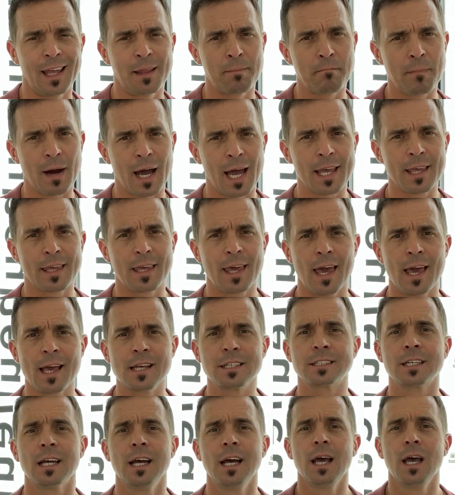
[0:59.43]
In my
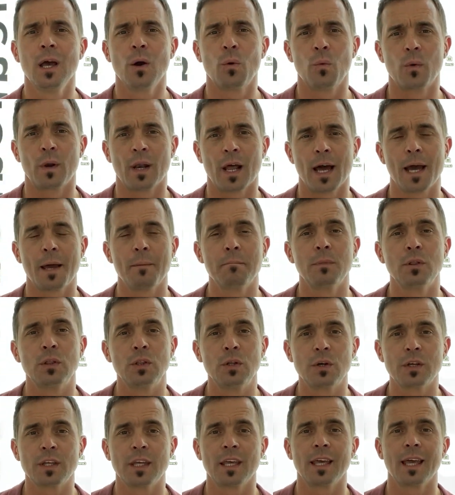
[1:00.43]
case, when I'm
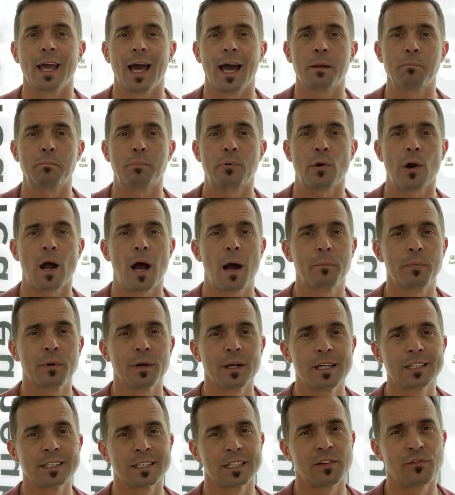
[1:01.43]
looking at
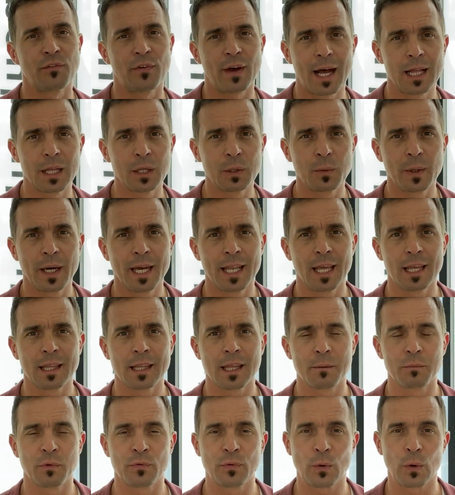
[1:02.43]
properties and evaluating
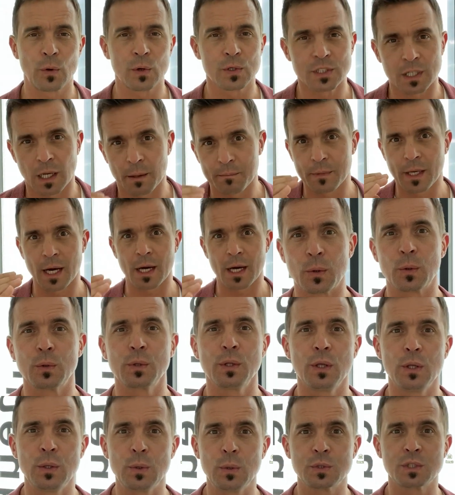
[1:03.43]
them, of course, I'm
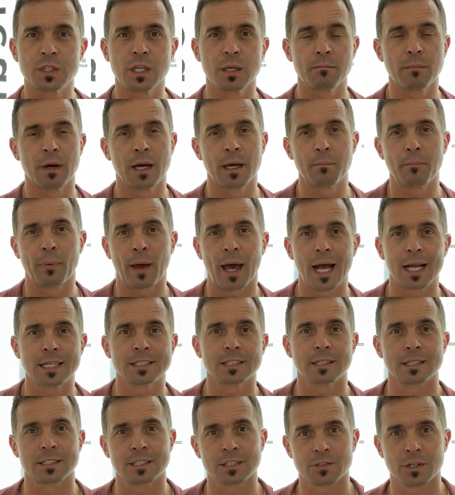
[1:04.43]
only using my
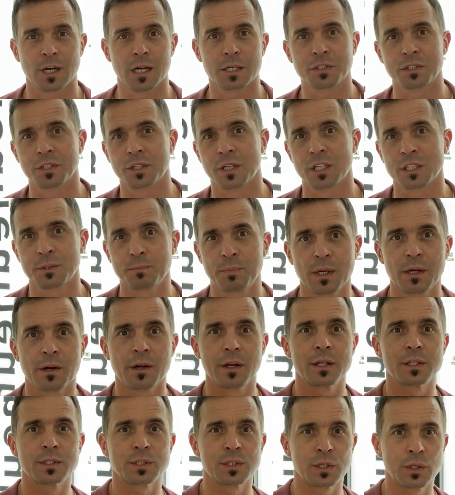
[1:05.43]
past construction
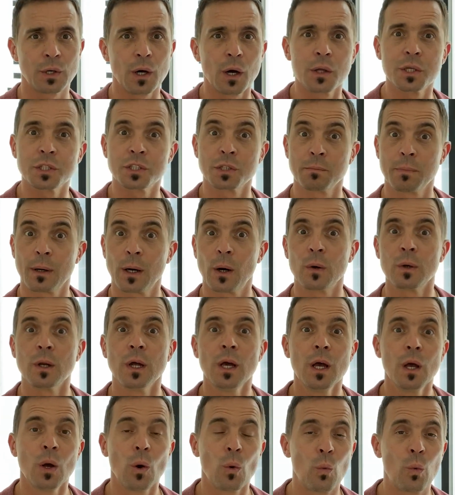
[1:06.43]
experience and knowledge about
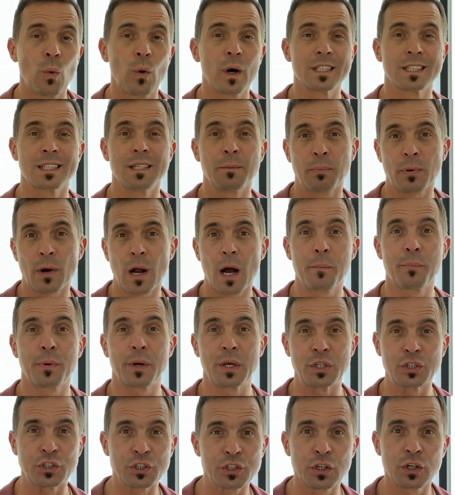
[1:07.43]
what the
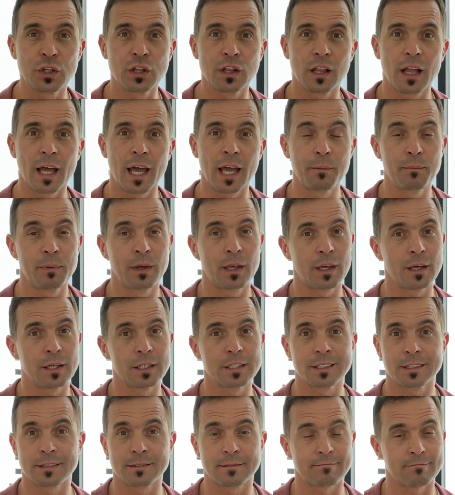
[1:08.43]
property should like,
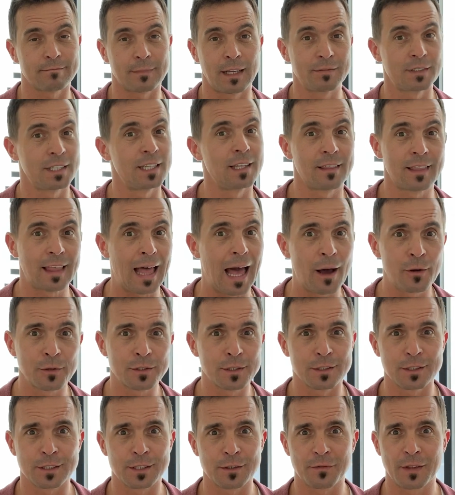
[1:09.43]
because I've seen
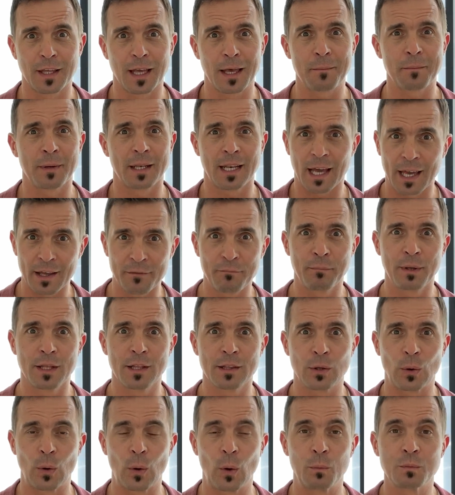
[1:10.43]
thousands of them and I have
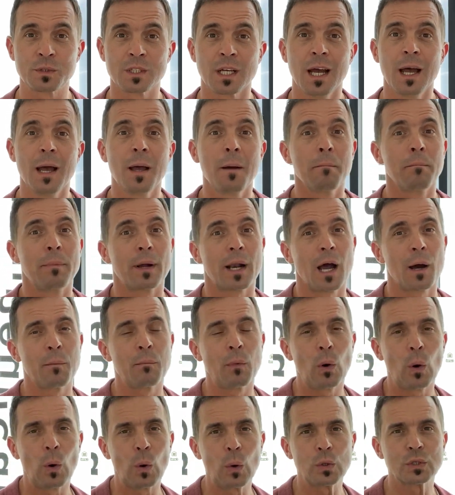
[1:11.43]
built homes, but
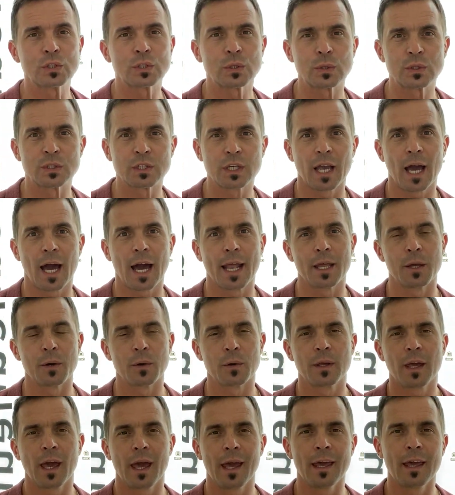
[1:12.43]
I'm also scanning,
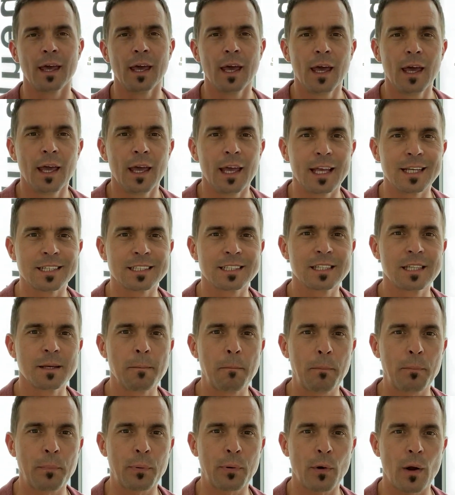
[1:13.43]
okay, is
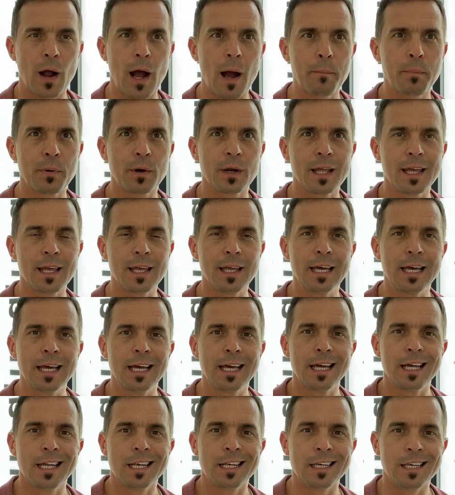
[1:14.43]
the property
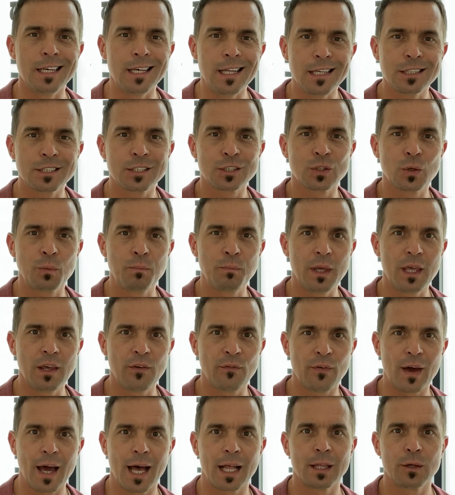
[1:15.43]
needs to be
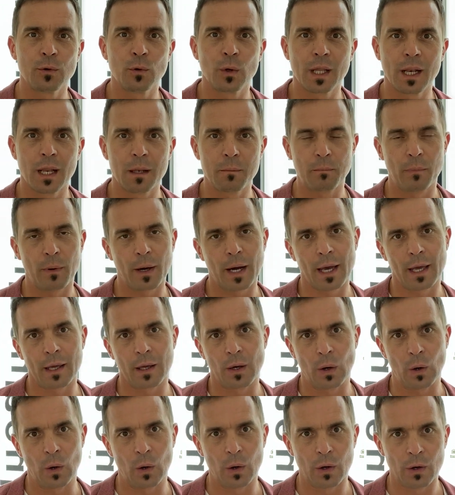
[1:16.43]
evaluated by
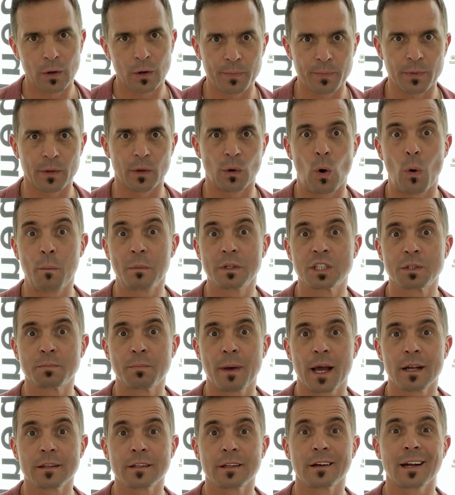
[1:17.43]
a home
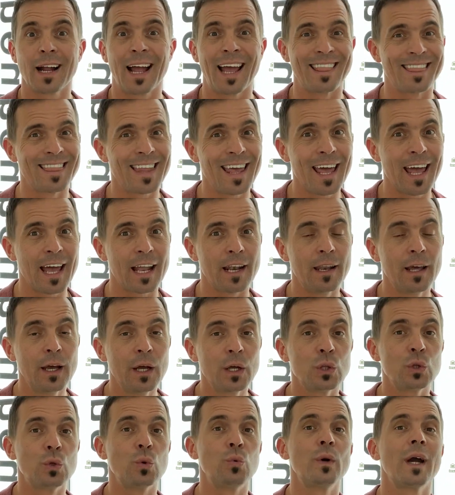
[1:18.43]
inspector, and then
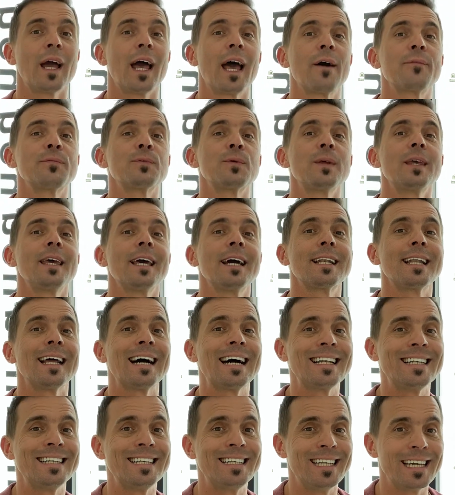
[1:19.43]
do we have to get
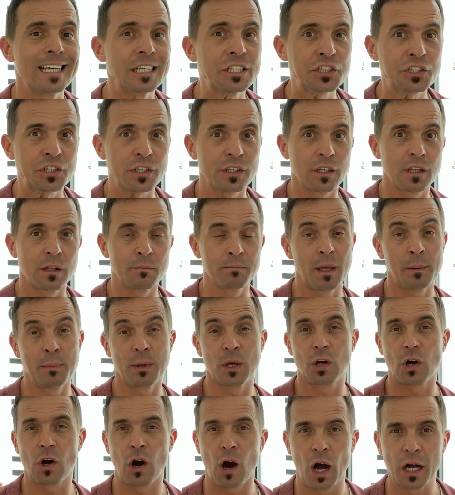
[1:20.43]
additional,
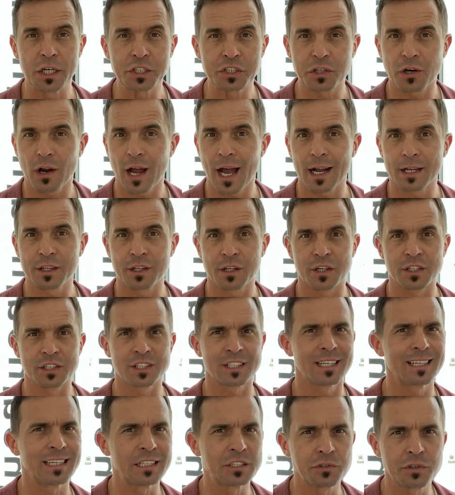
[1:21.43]
maybe
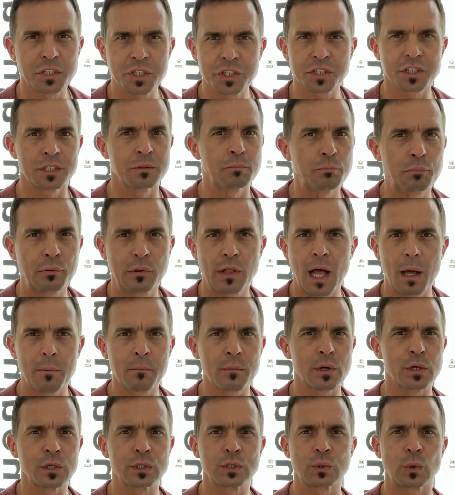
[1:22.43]
contractors, electrician,
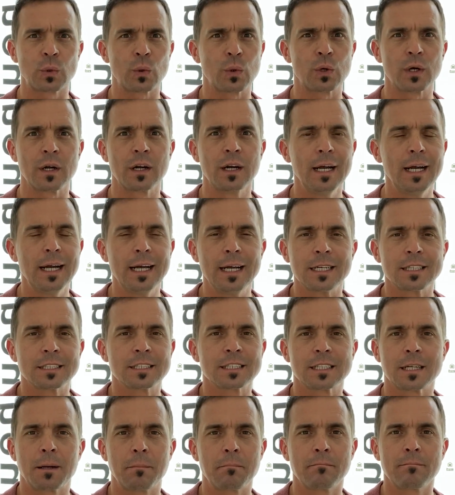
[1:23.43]
plumbers, or
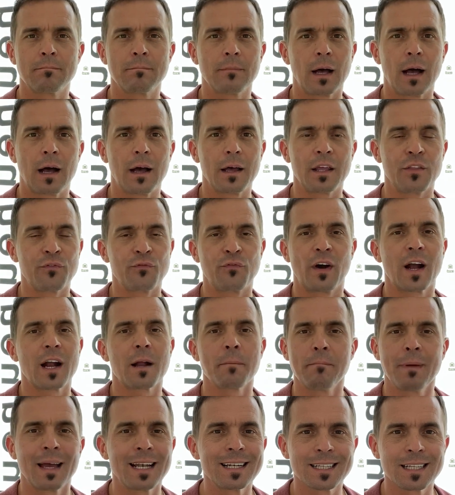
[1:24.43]
some
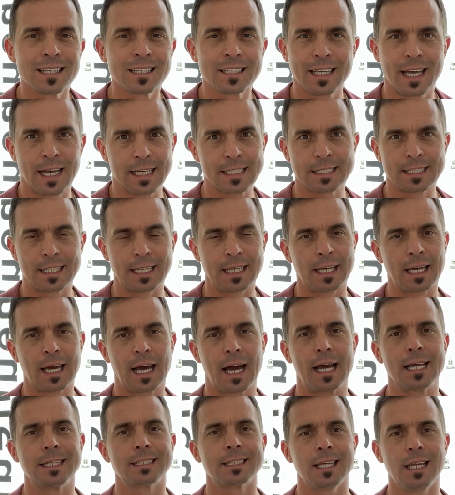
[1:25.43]
environmental testing
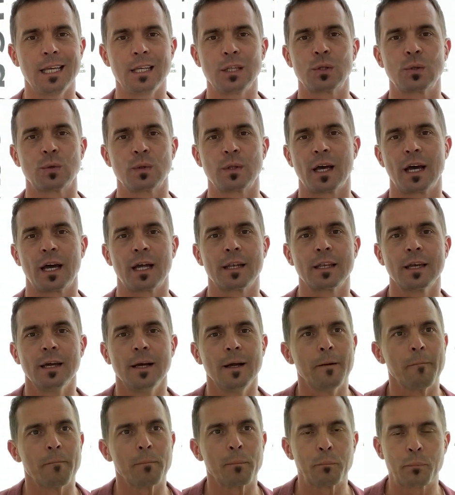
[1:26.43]
guys into that
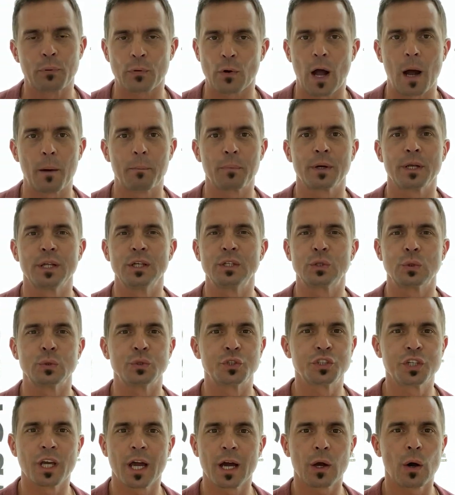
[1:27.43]
property to
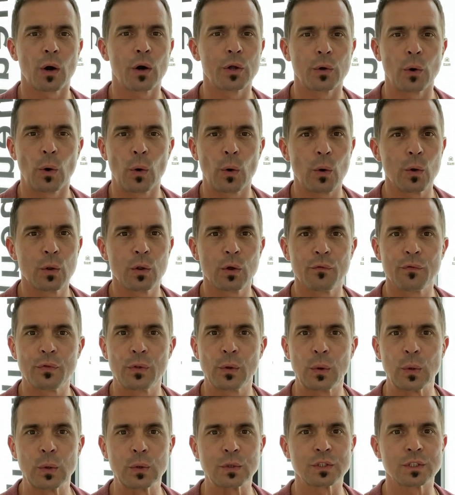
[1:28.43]
check on all of
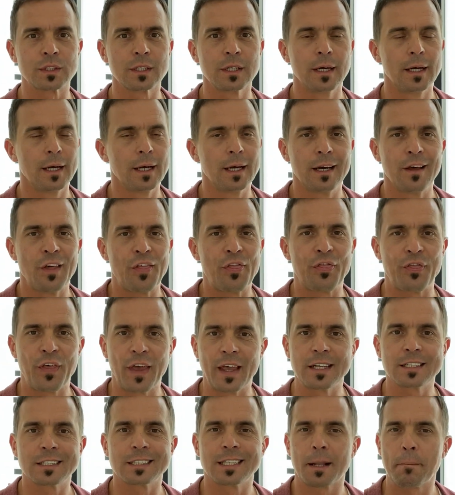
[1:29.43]
those
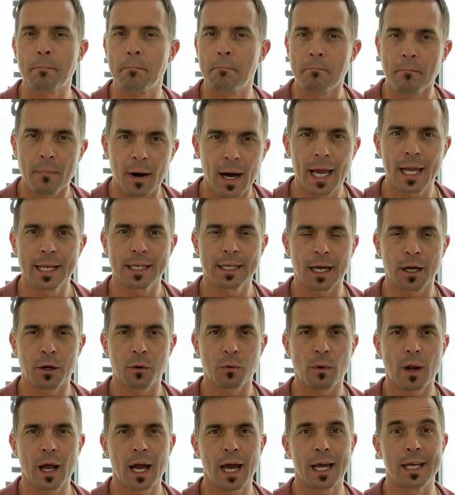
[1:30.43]
things that might
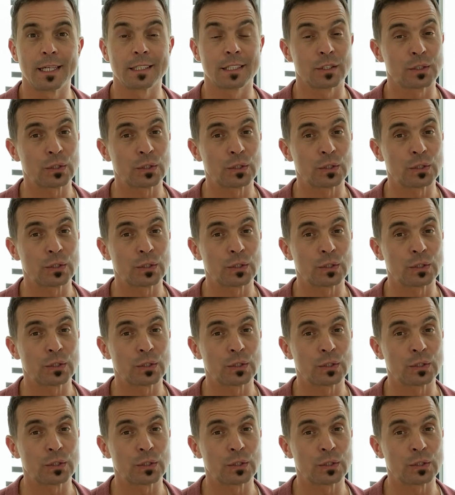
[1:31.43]
arise.